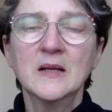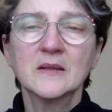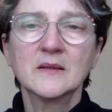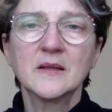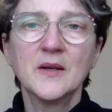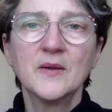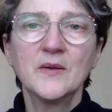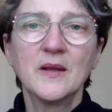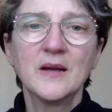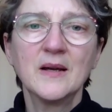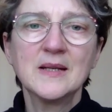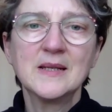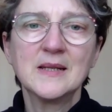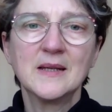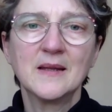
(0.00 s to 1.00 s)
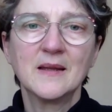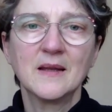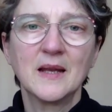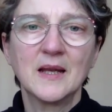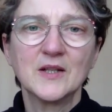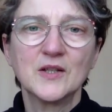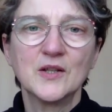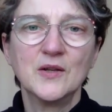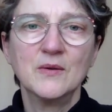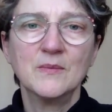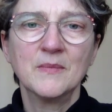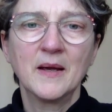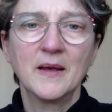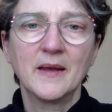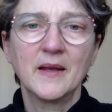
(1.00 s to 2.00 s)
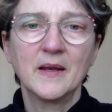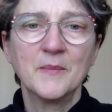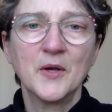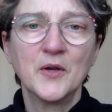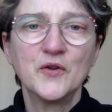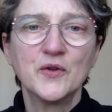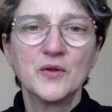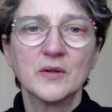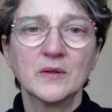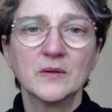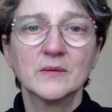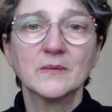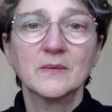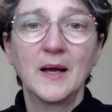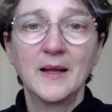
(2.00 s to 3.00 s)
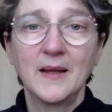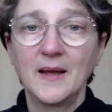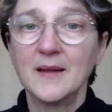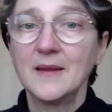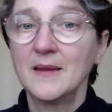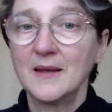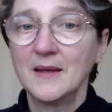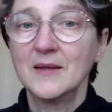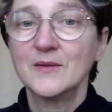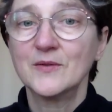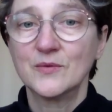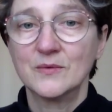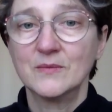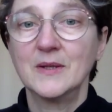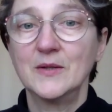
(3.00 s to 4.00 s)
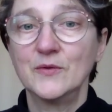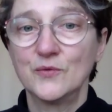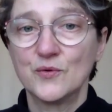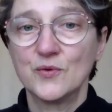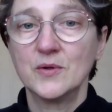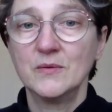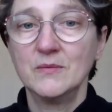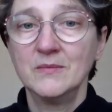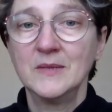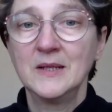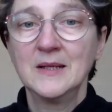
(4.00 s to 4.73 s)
So the idea that actually you might get emotional, I think is true.